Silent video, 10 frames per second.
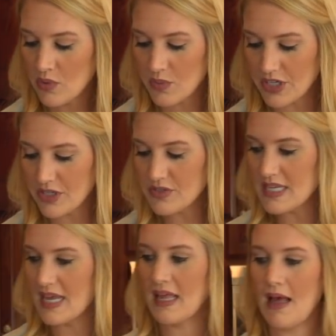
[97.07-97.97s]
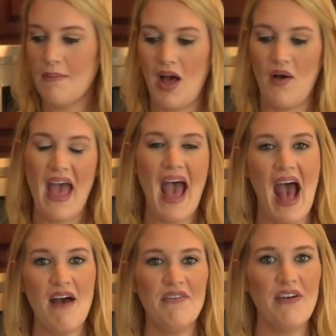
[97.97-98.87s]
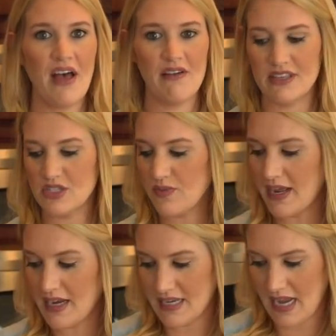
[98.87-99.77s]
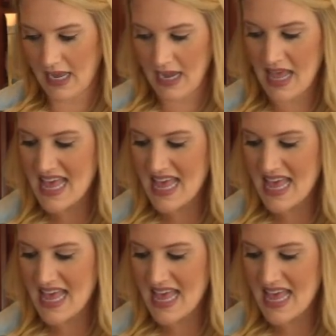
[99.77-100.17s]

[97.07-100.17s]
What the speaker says: We're using about half of this red onion,